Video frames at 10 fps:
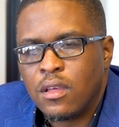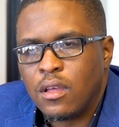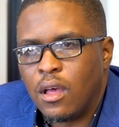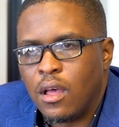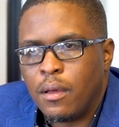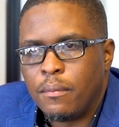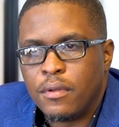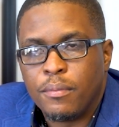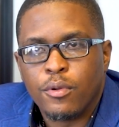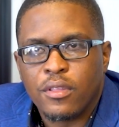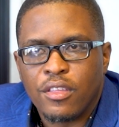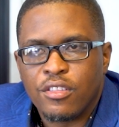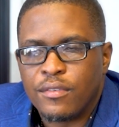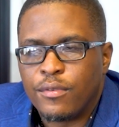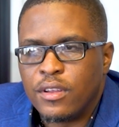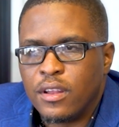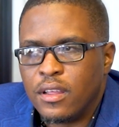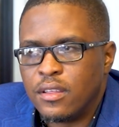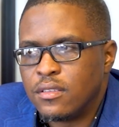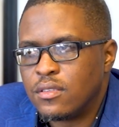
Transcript: the potential for delays.